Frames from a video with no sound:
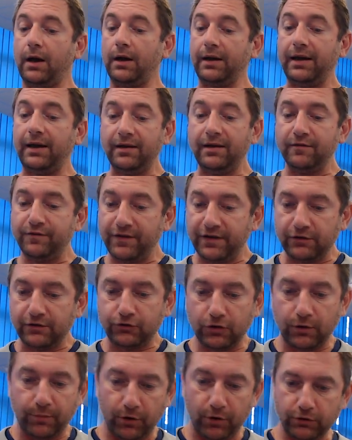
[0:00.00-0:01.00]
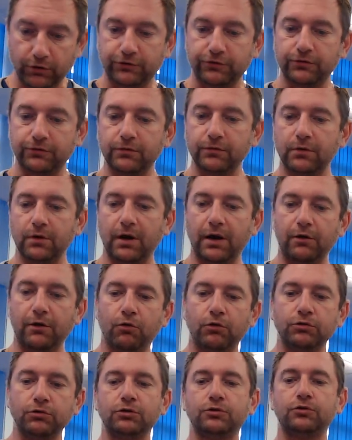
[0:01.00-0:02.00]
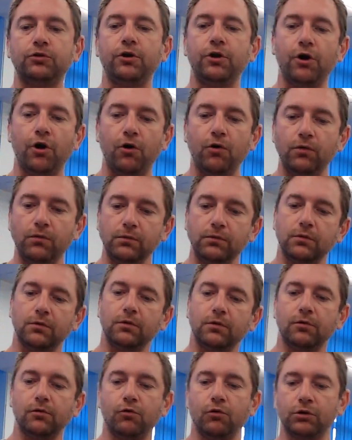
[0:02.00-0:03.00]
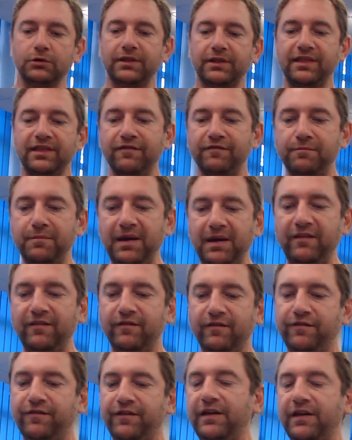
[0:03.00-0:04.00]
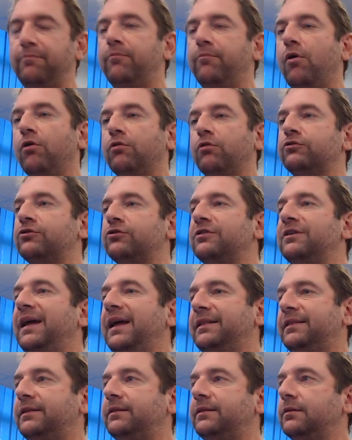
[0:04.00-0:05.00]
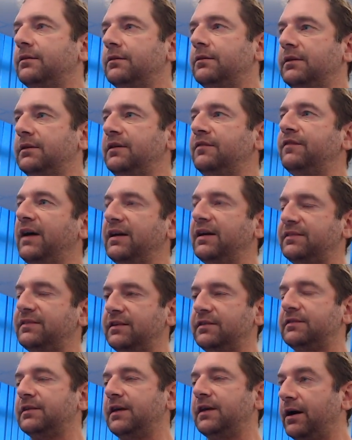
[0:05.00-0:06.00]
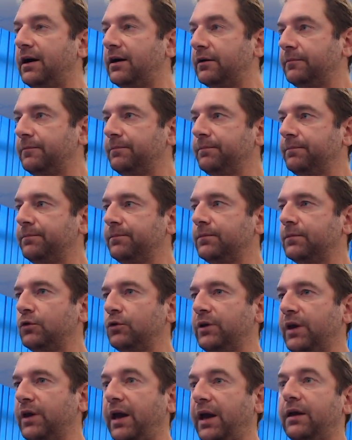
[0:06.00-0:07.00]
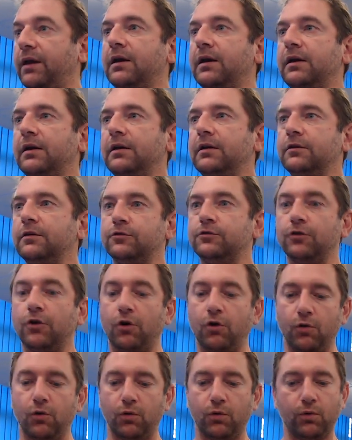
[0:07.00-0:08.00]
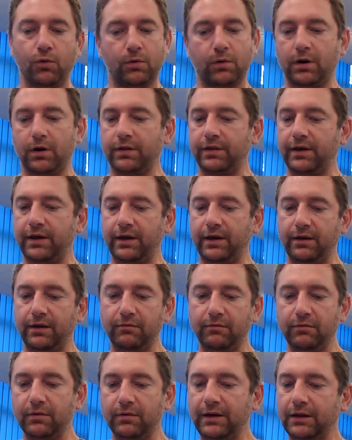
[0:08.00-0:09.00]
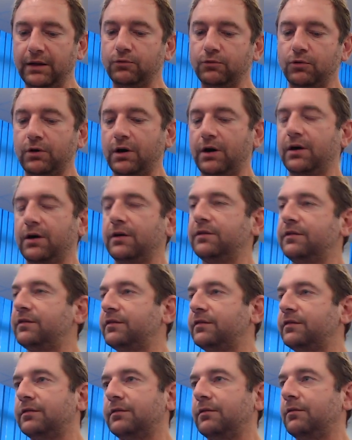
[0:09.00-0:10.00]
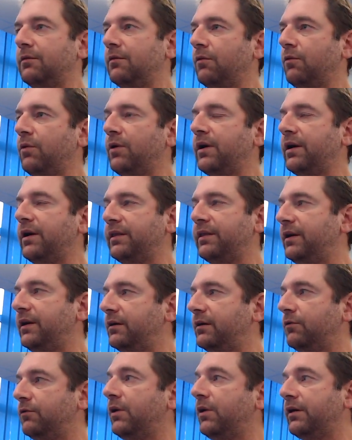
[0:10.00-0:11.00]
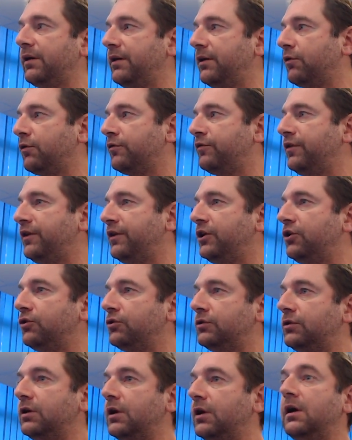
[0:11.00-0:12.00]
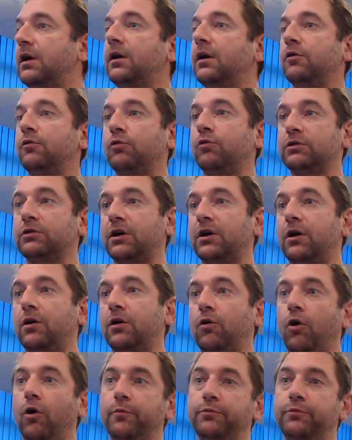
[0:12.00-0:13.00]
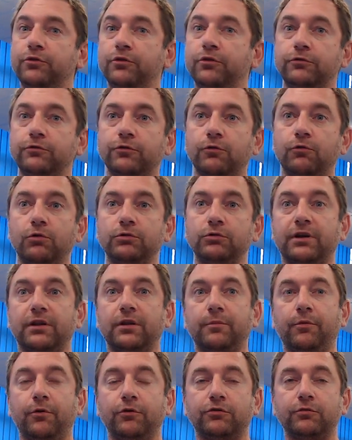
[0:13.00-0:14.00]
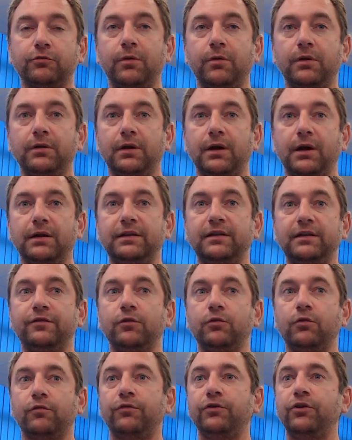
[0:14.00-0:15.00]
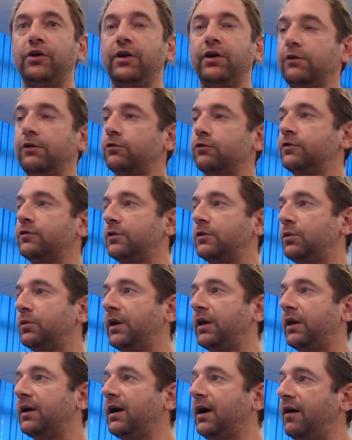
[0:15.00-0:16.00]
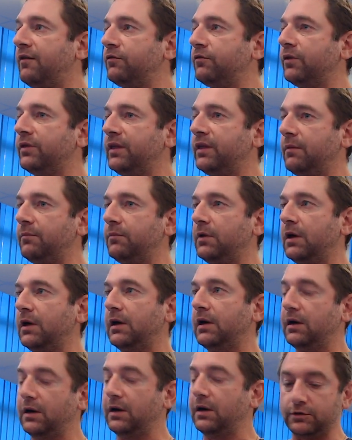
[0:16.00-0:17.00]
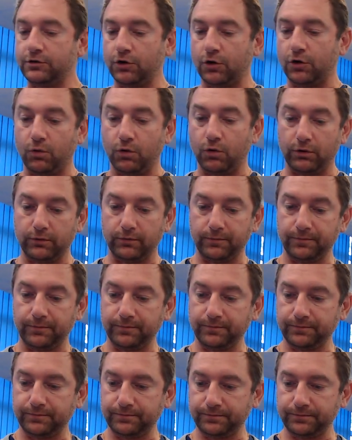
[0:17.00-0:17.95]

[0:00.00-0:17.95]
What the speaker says: In VirtualBox, I want you to know what the VBoxNet devices are. Okay, so are they network cards? Where are they configured? What are our options? So what are the possible different configurations that we can have with them, and so on.